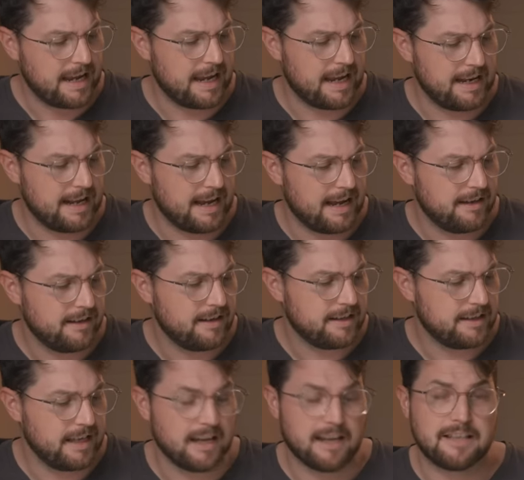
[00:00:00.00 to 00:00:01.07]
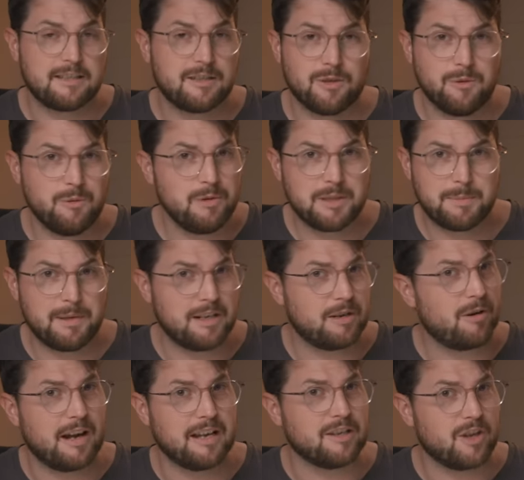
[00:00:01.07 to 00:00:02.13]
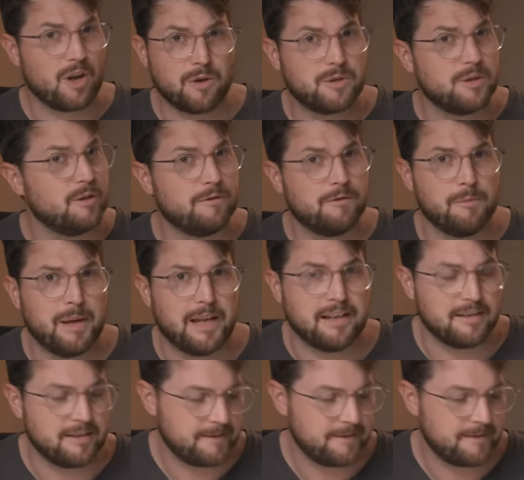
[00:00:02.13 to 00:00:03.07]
And yeah, it's always been a great go-to for me.